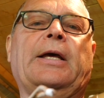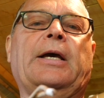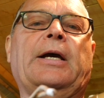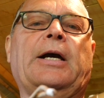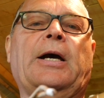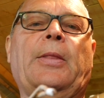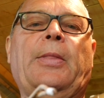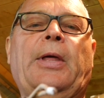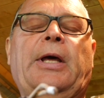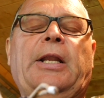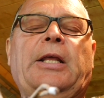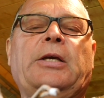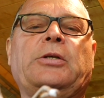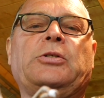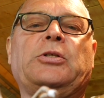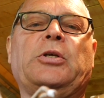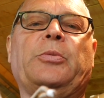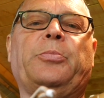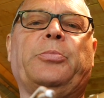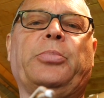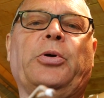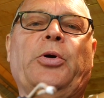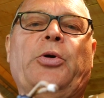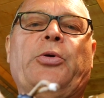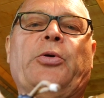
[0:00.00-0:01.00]
and that is to
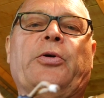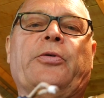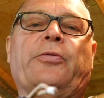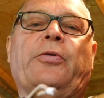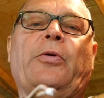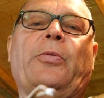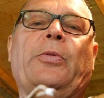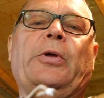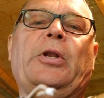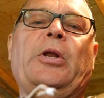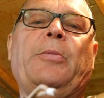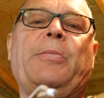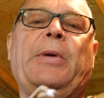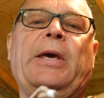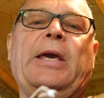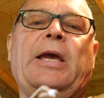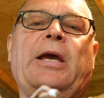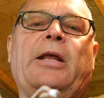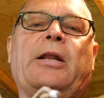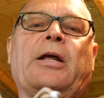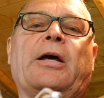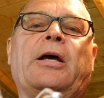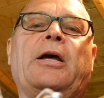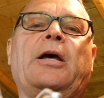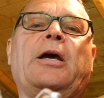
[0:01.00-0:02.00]
prove that a
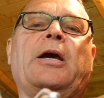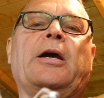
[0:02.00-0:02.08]
beginner